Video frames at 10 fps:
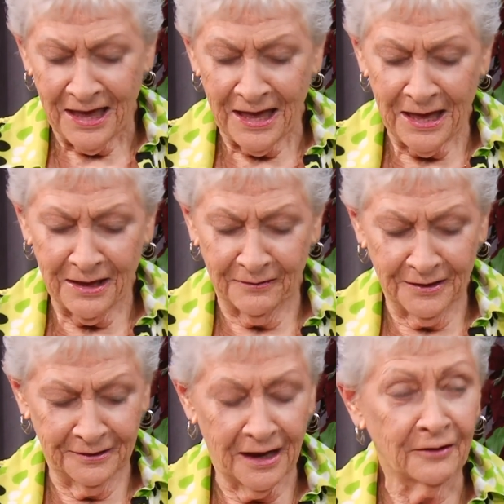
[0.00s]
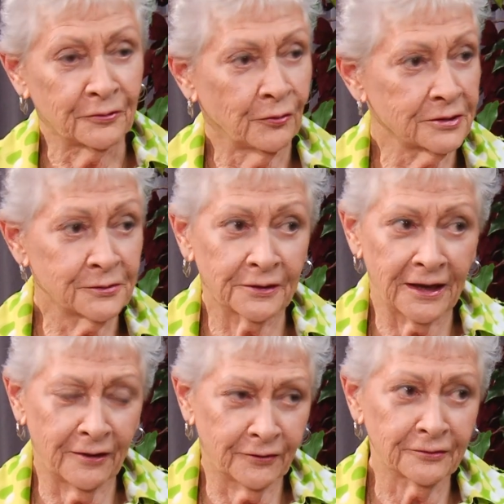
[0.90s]
And then, of course, we're going to
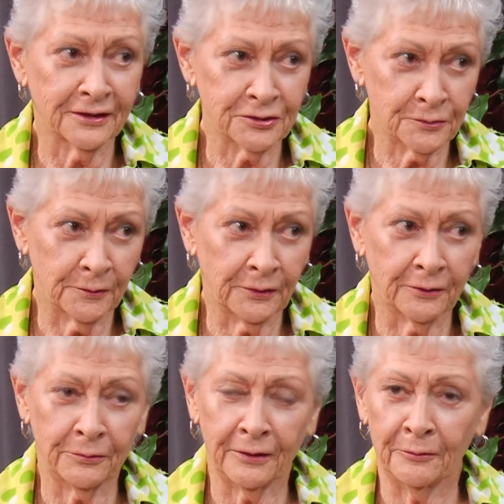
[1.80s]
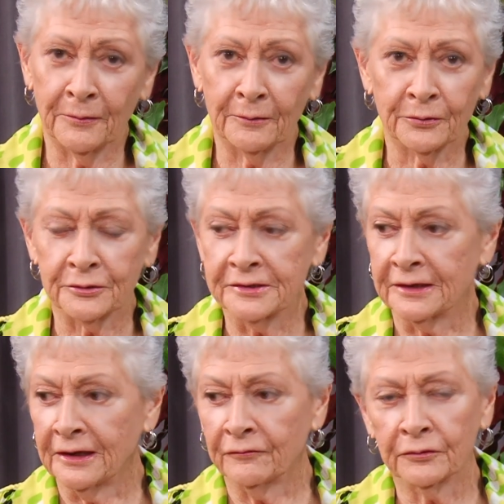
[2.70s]
have our lunch prepared by our members,
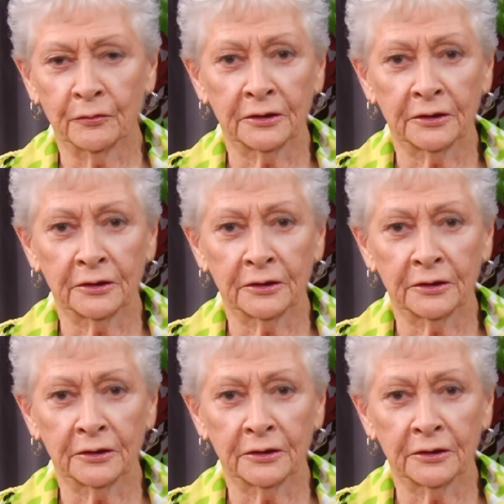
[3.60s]
and everyone